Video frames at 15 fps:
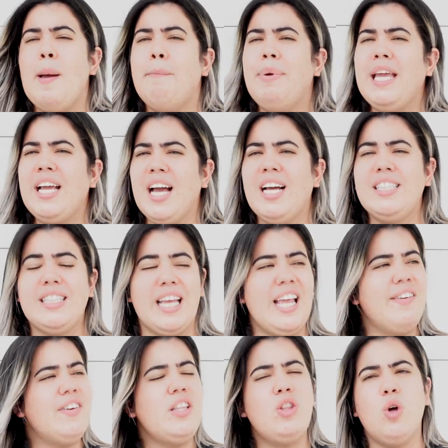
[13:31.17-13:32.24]
because
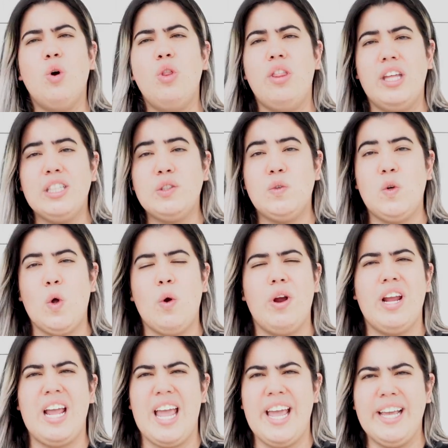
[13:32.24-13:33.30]
even though this
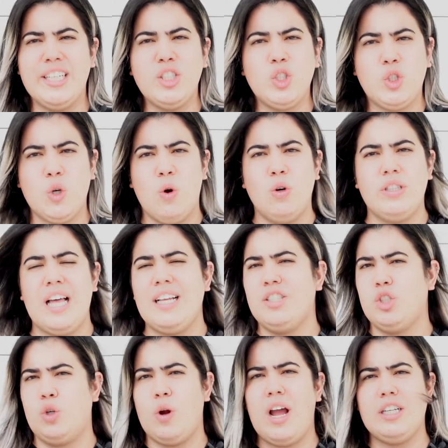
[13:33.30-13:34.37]
flooring is sold as
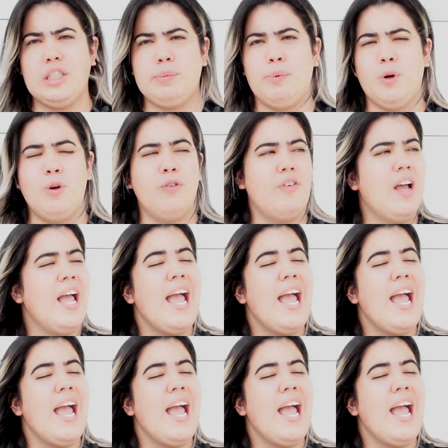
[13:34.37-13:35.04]
scratch proof,